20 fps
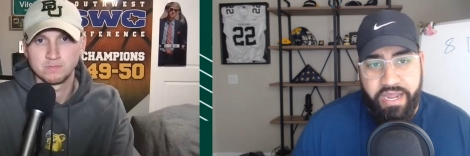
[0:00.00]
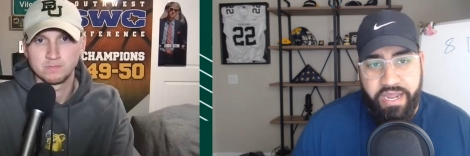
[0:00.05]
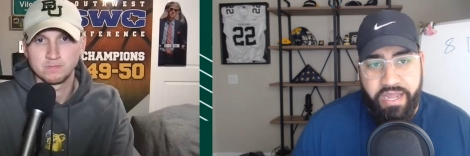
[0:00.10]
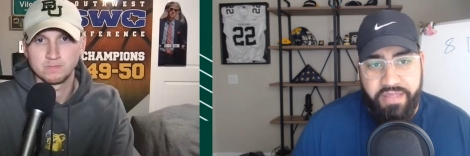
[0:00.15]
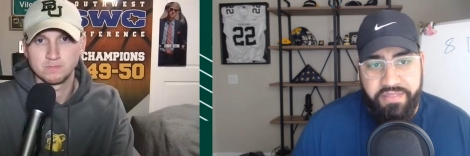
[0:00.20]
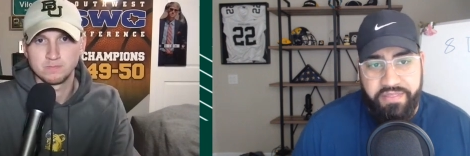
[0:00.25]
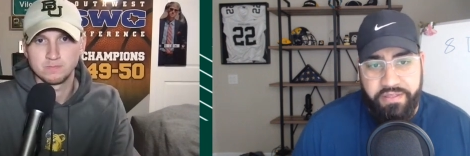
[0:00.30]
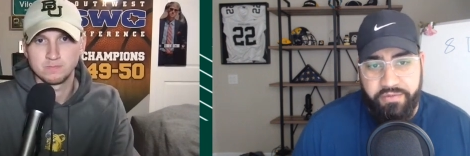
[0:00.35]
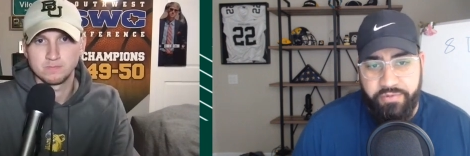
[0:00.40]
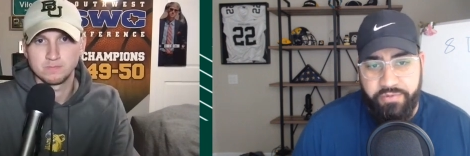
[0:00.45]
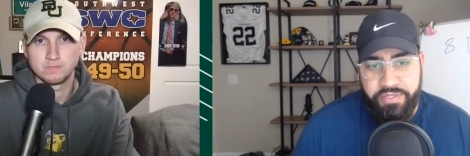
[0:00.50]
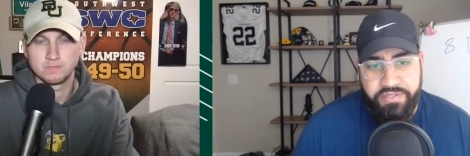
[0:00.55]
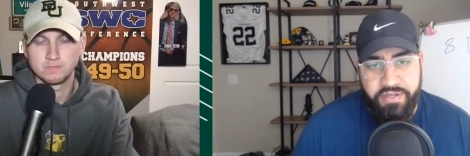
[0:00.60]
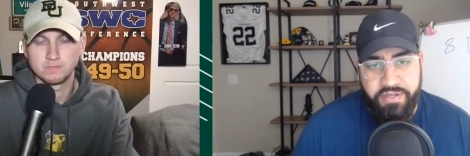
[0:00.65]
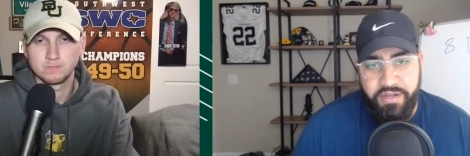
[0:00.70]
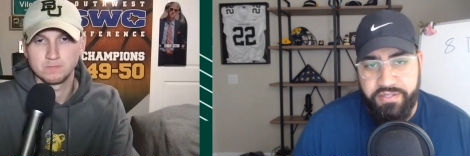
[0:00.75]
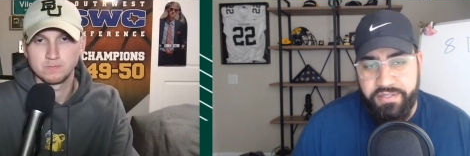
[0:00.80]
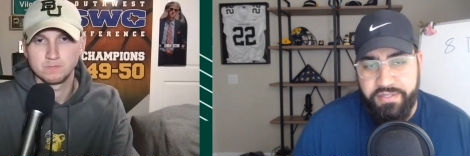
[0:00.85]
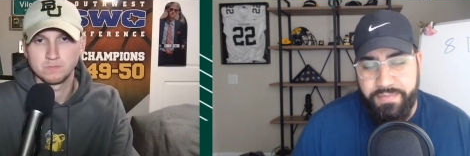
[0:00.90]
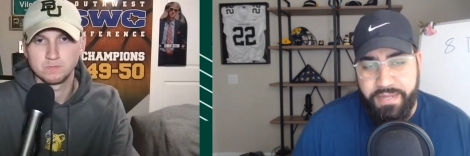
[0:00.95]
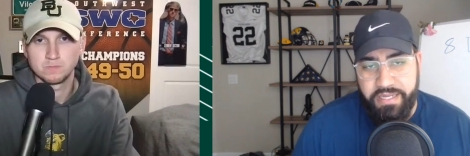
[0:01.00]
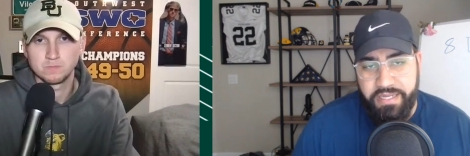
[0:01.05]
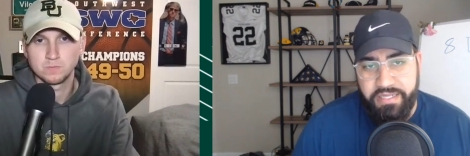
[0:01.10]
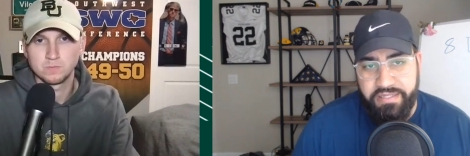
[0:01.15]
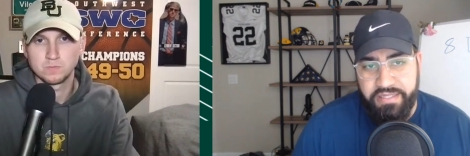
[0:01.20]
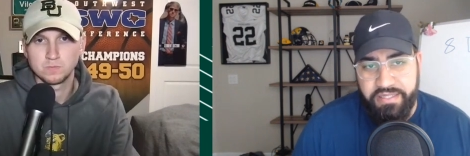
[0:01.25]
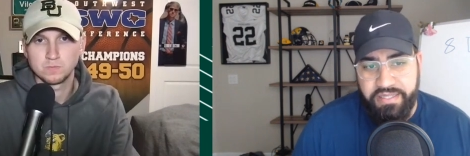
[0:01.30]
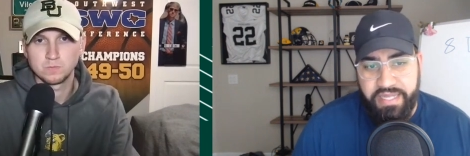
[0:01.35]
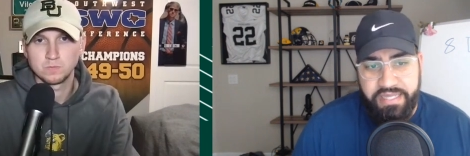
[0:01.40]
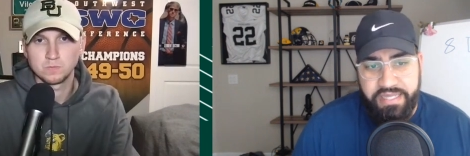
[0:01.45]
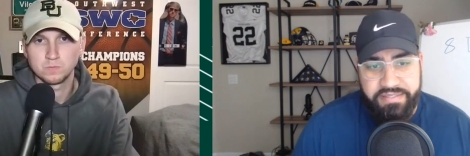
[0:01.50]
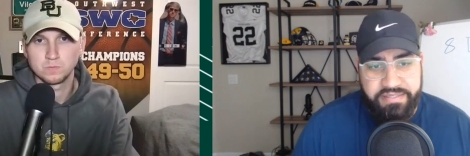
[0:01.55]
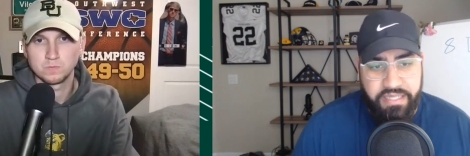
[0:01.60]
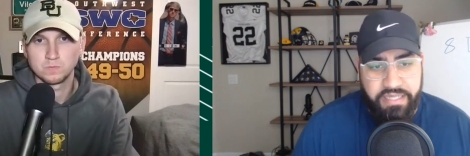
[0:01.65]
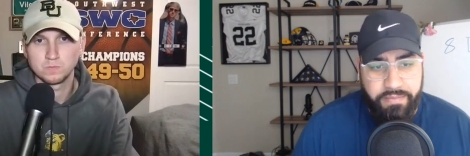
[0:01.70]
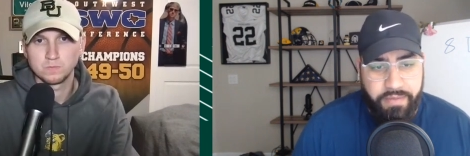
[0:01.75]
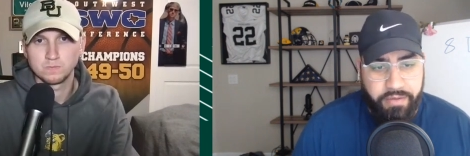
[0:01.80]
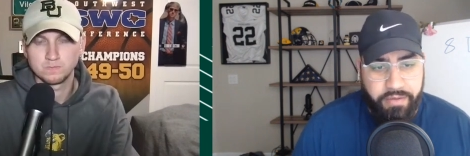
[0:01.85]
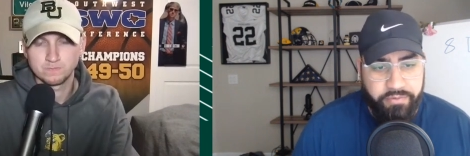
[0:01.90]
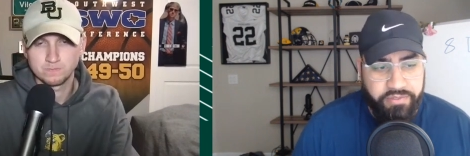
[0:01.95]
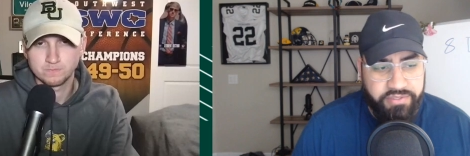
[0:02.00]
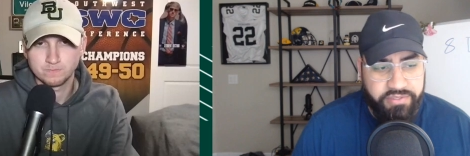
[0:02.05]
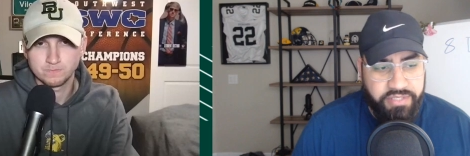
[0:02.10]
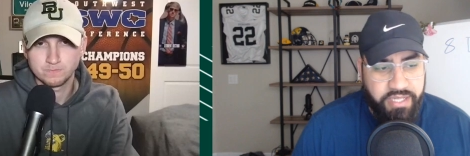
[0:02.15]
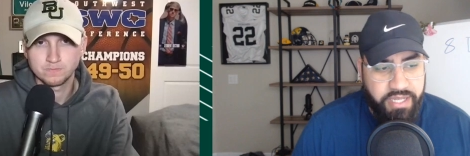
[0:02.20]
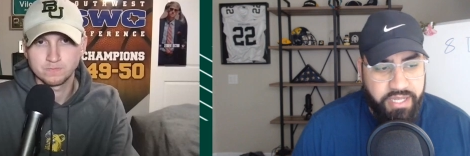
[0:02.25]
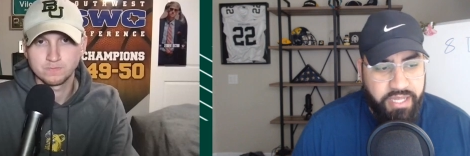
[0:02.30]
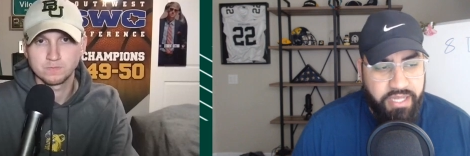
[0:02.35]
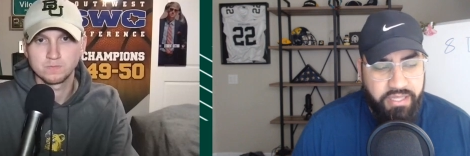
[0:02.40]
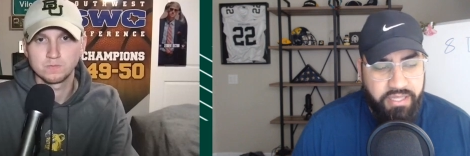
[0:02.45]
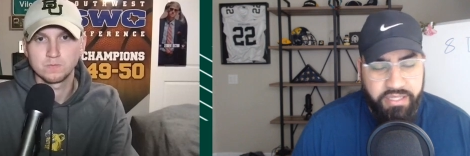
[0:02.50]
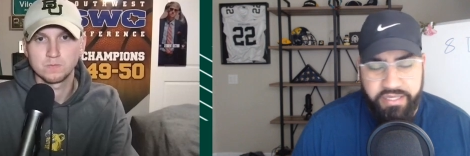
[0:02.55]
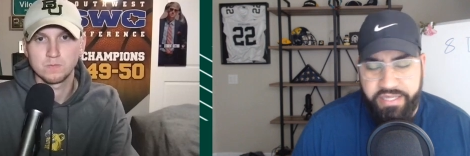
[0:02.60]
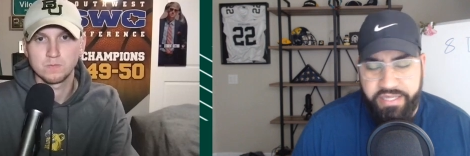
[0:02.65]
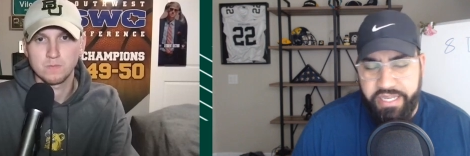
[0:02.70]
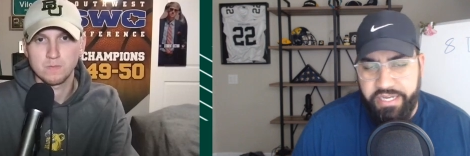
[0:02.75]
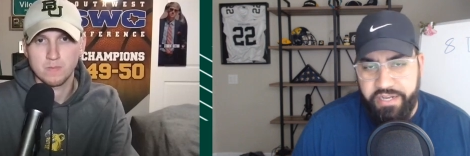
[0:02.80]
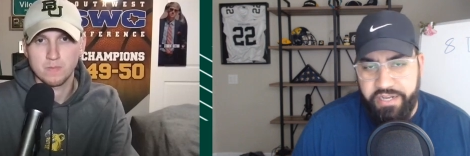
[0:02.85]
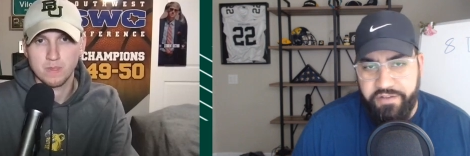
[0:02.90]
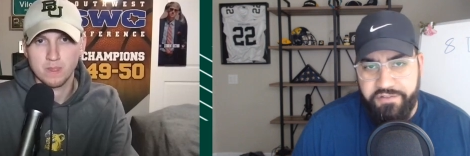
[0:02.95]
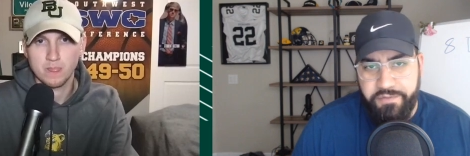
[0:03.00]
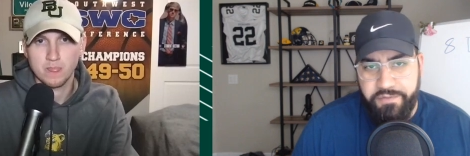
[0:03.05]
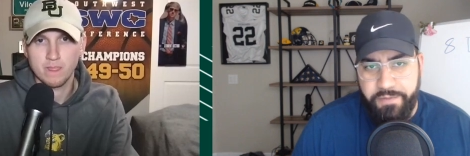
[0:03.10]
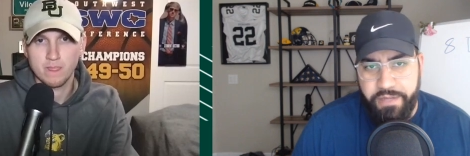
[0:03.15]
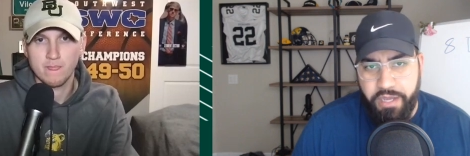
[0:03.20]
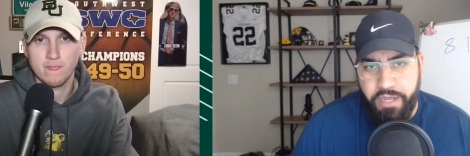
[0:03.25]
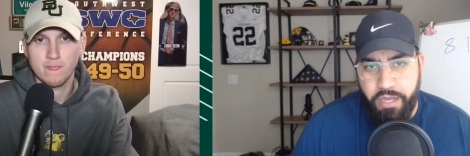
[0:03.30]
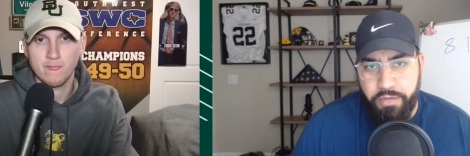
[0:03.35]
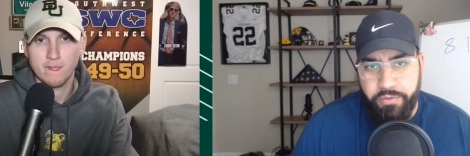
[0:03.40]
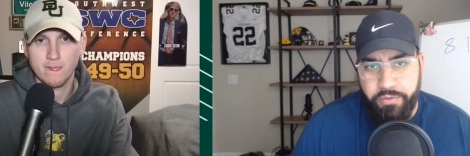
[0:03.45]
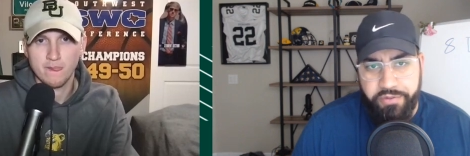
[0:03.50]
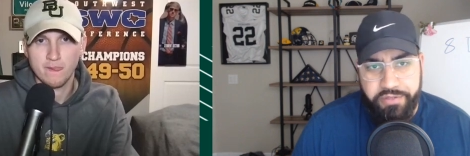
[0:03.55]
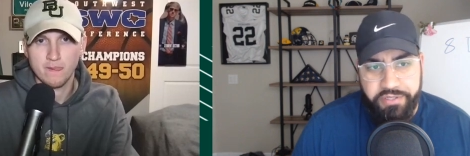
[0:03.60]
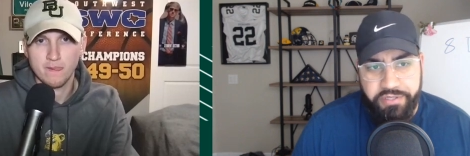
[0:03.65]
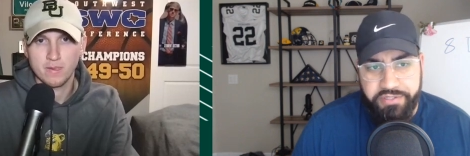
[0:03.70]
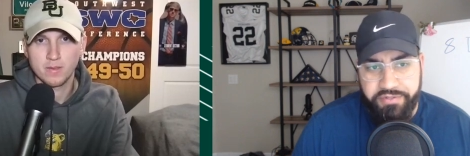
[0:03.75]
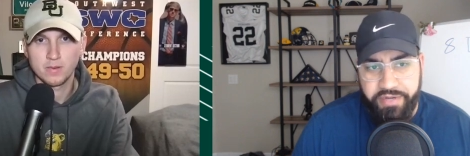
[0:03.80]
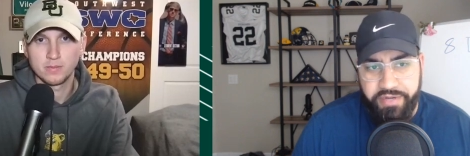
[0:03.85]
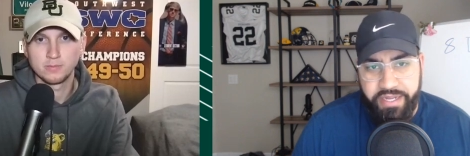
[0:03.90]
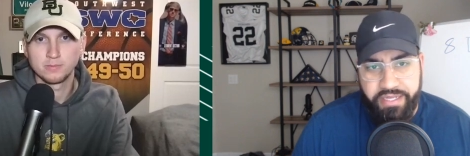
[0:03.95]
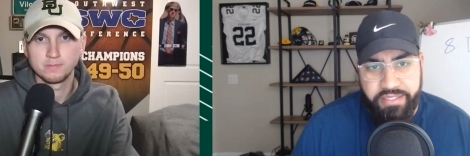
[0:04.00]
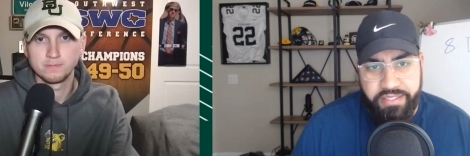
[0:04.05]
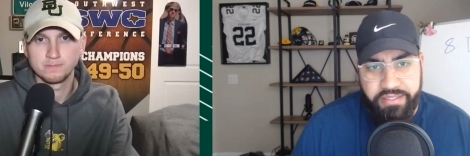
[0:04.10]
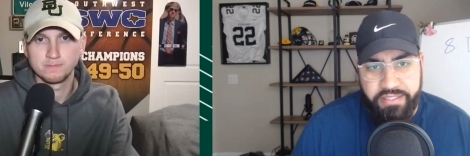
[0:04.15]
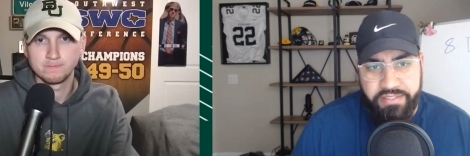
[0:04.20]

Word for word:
Speaker 1: I think we talked about it the last time I was lucky enough to be on with you, Drake.